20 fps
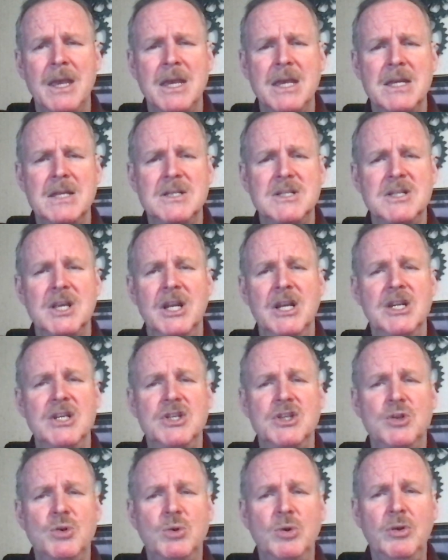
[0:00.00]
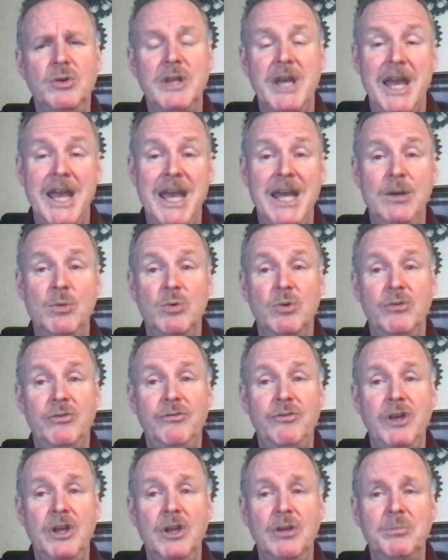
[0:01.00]
In Sunday school, the head was
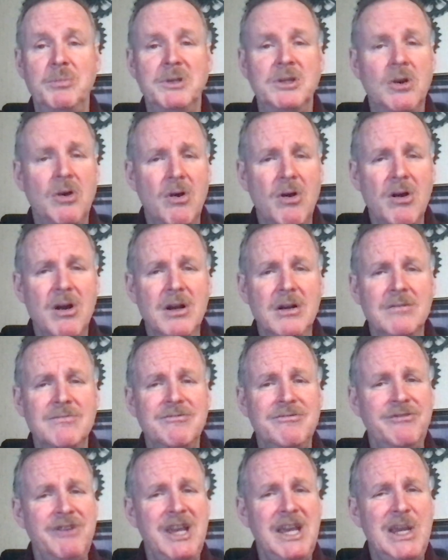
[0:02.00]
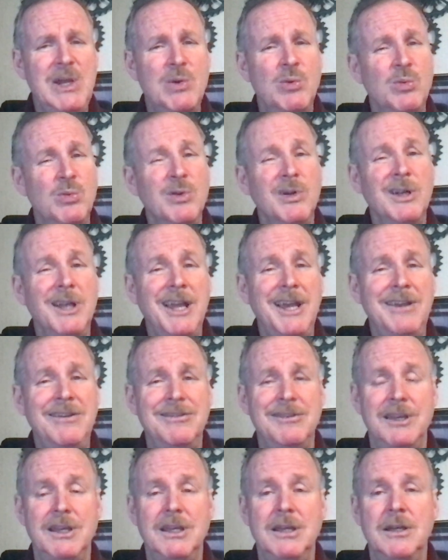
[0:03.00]
filled, but the heart and feet were
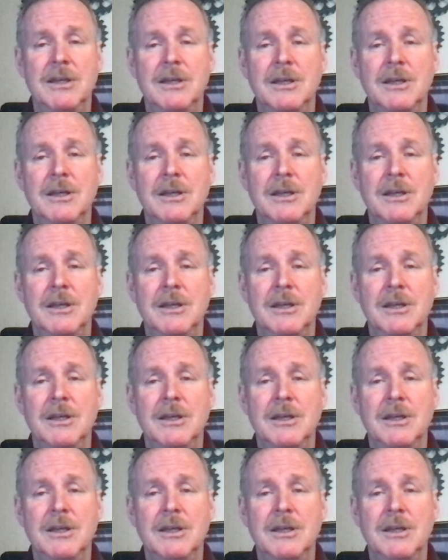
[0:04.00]
lazy.